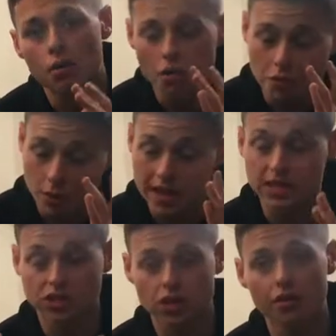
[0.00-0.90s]
I was
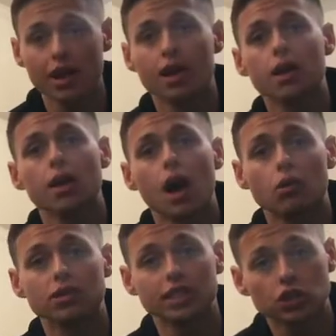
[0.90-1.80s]

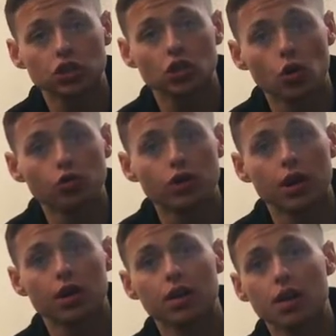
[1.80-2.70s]
eating just
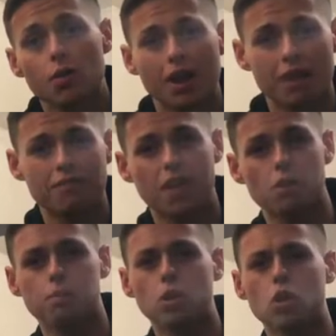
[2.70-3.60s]
under. When I
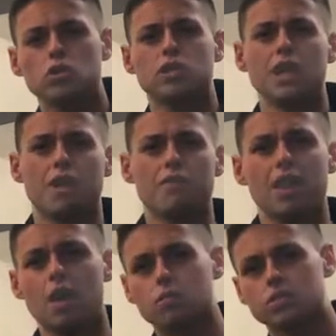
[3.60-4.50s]
felt bloated, I
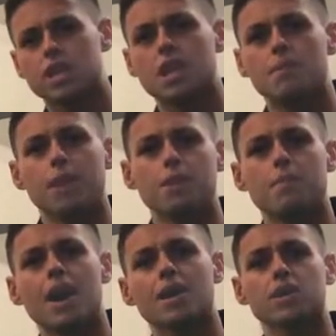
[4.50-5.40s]
felt I was gaining a belly
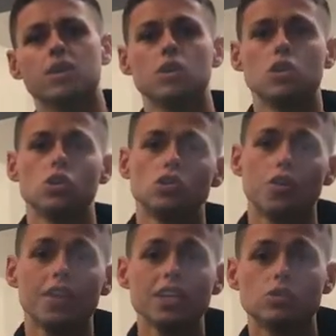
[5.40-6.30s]
back.
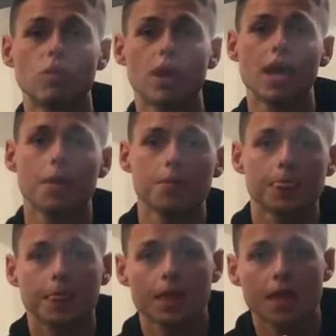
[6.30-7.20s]
So this way,
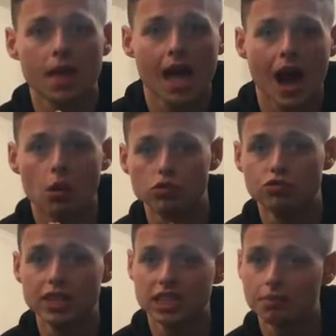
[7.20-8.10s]
I was
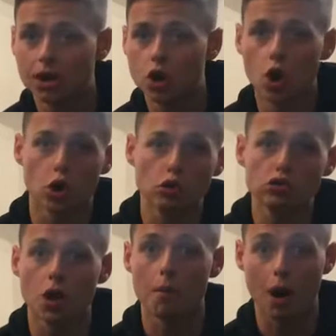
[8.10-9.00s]
reaching my
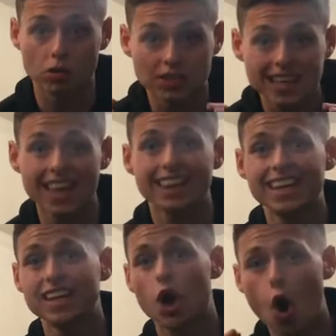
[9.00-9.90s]
goals, but I was staying
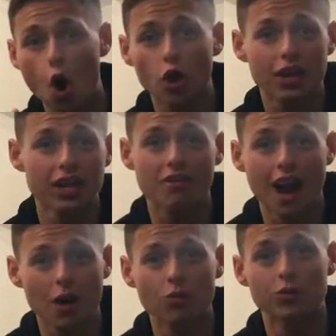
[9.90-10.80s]
lean all year
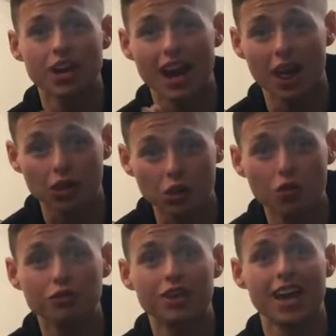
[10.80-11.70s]
round, and I
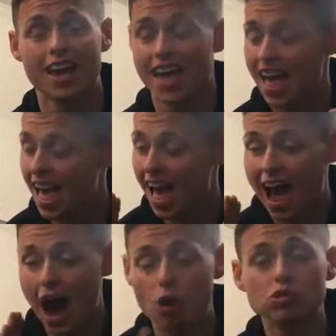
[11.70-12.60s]
loved it.
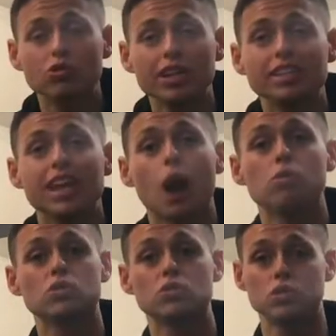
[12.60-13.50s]
I
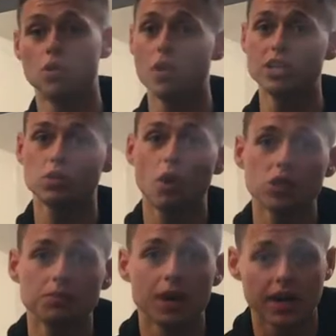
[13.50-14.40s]
was going
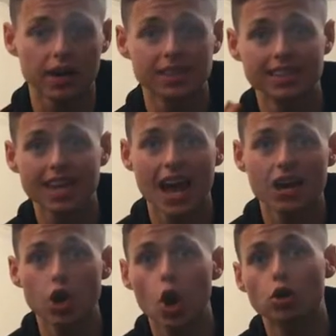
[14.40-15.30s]
towards my
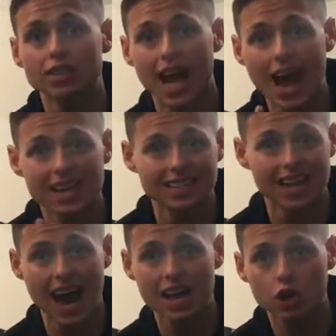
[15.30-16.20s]
desired goal. I
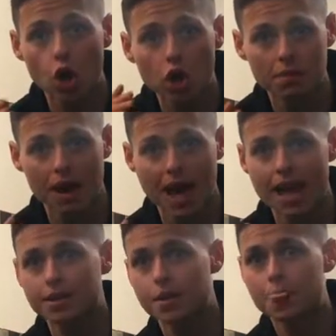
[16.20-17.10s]
had a goal in my
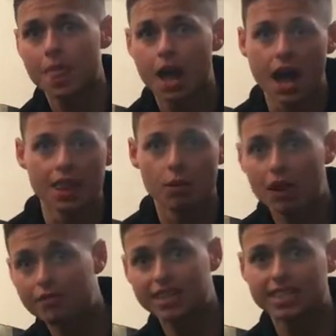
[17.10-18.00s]
head, and then when
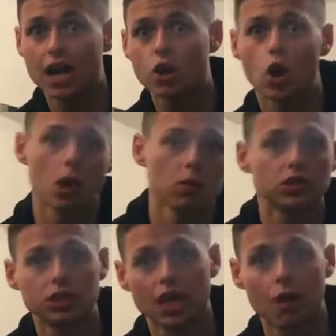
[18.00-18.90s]
I reached that goal,
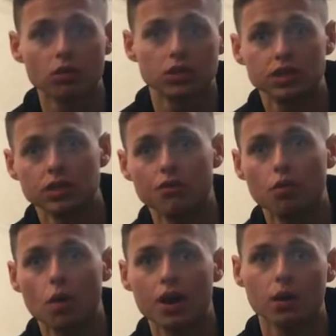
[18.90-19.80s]
I wanted to
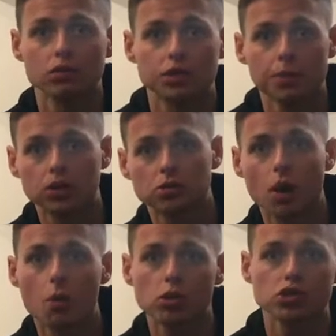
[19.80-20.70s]
number one, I wanted to build some
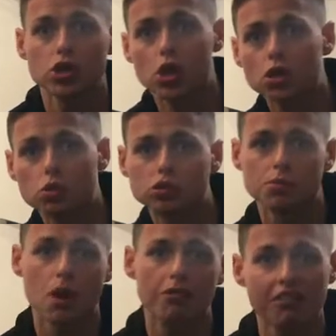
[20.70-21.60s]
more muscle, build
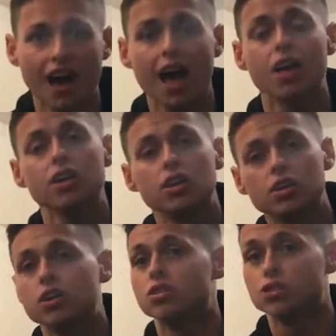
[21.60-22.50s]
some more fat.
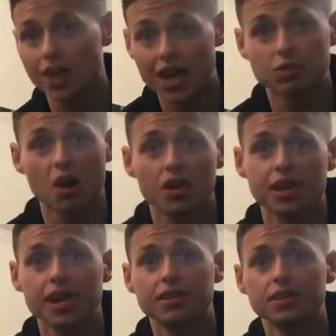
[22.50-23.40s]
So that's what I
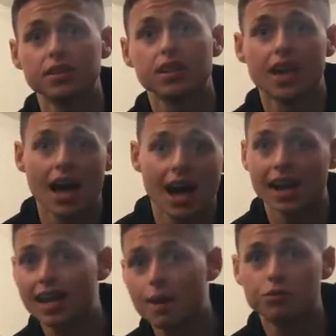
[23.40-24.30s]
did.
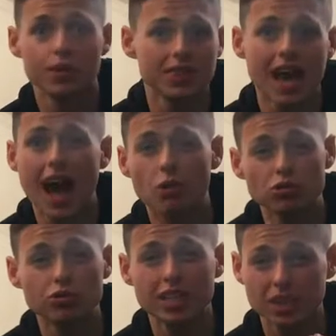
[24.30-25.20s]
I kept doing that. I
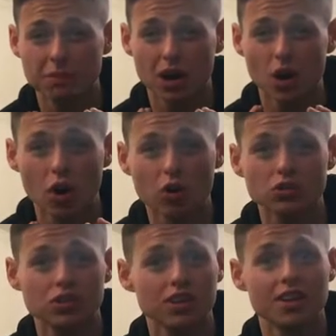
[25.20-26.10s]
was reaching my
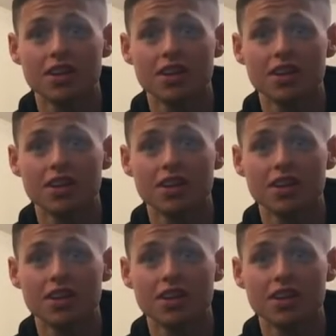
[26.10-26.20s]
goals